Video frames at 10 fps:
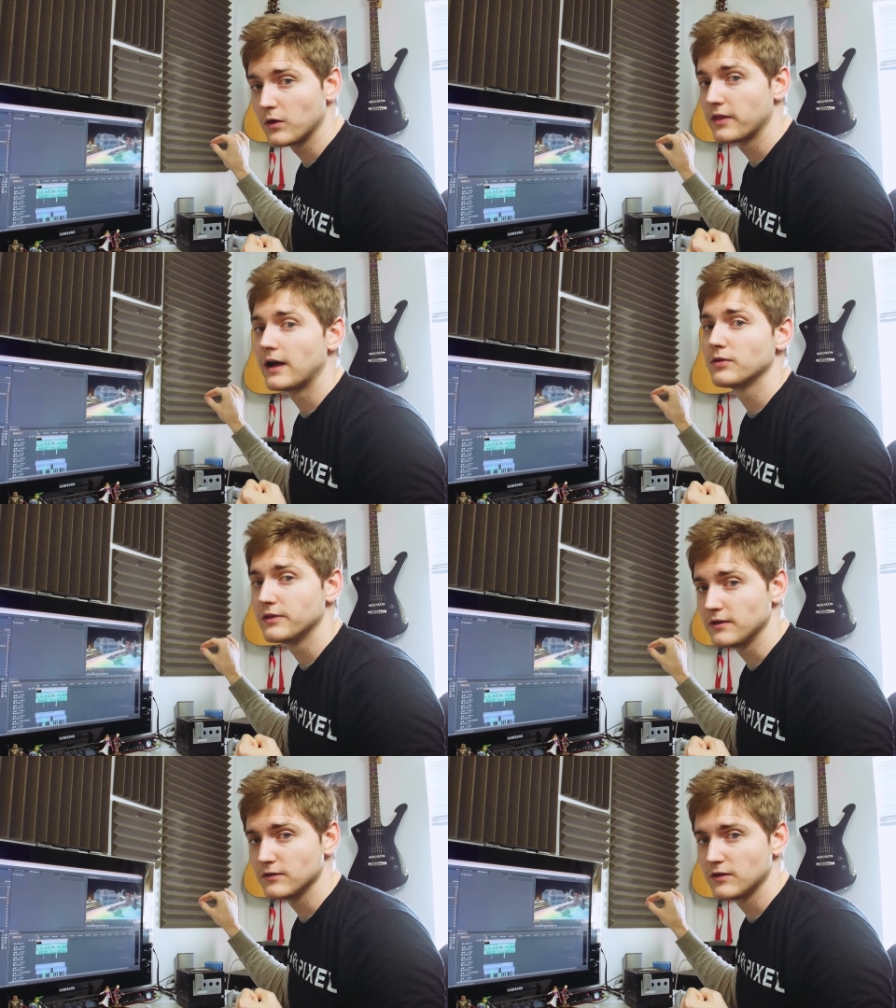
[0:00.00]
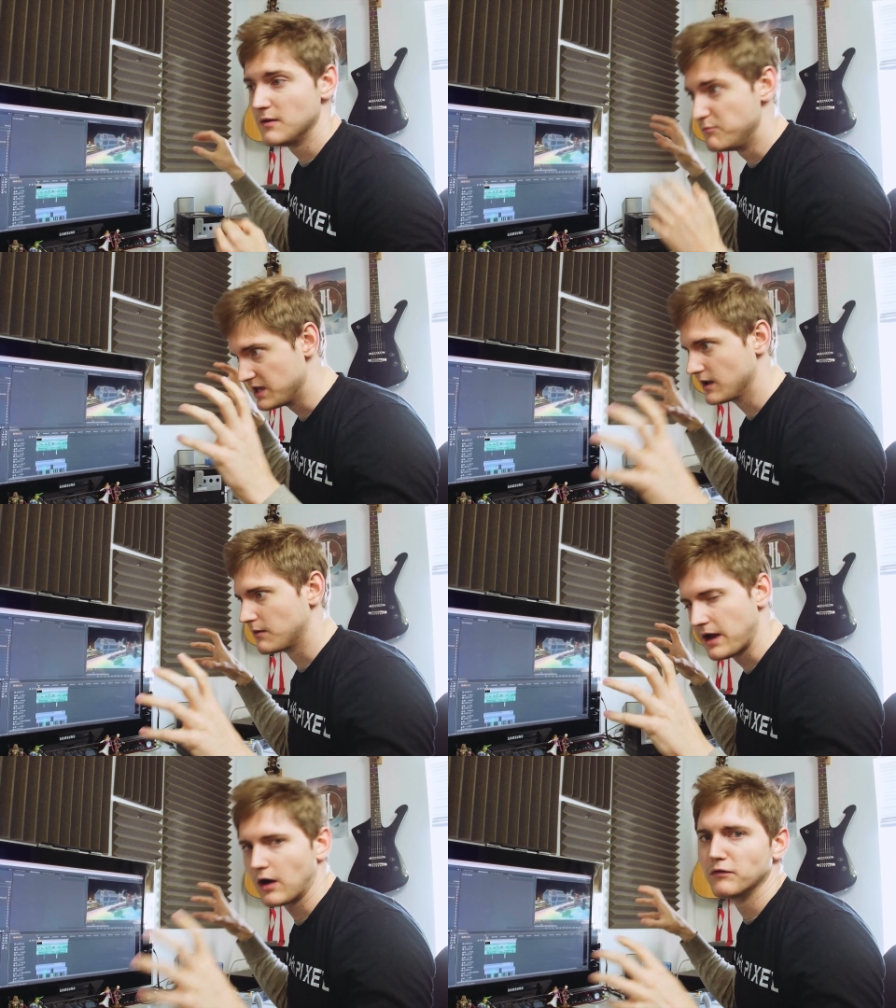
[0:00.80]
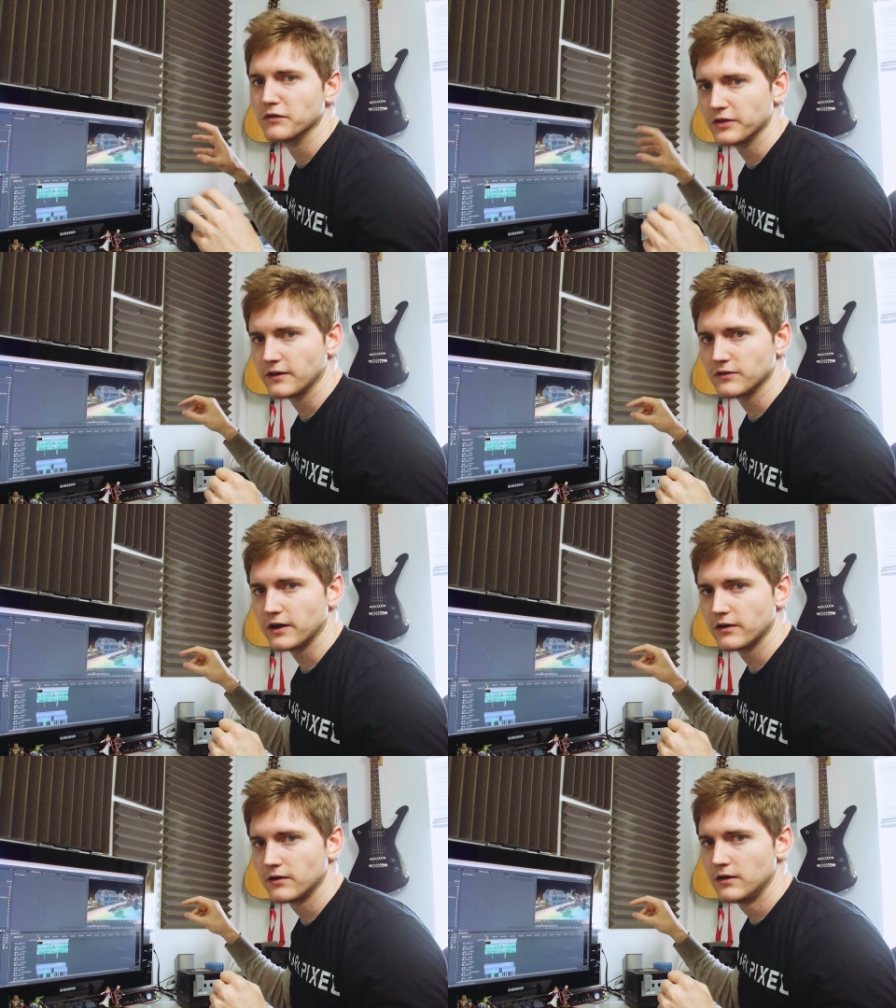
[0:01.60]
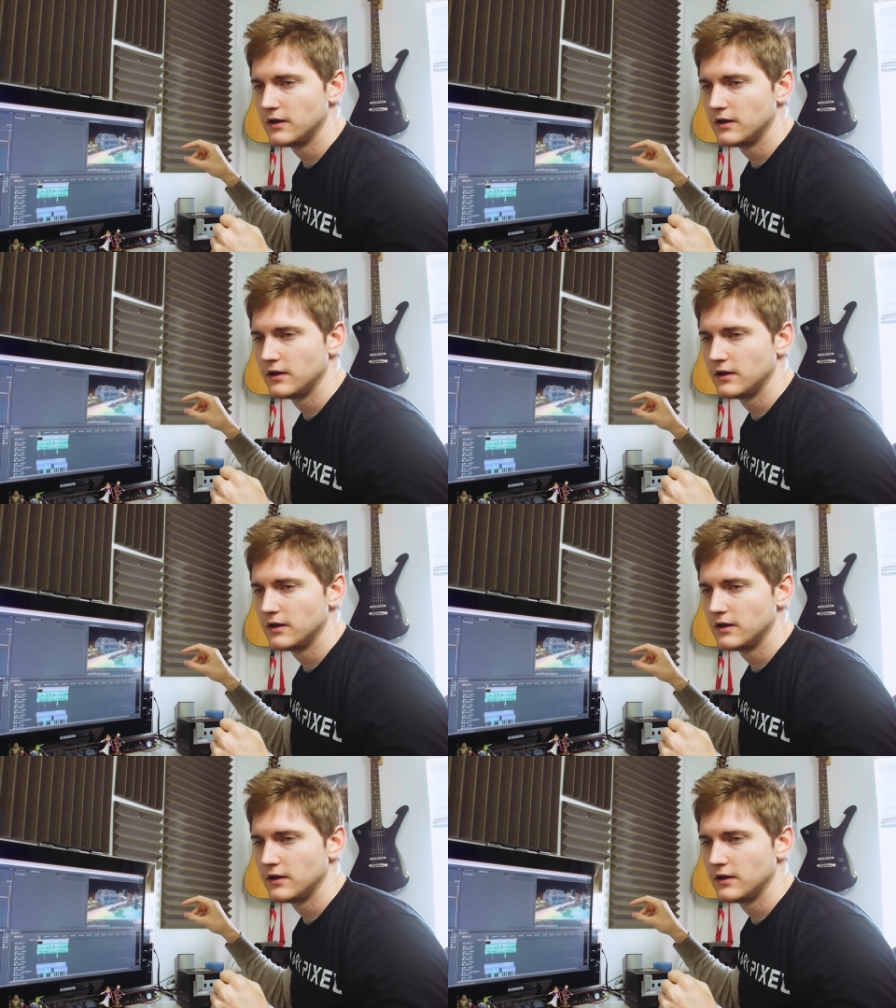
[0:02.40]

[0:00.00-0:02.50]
without these big powerful things there.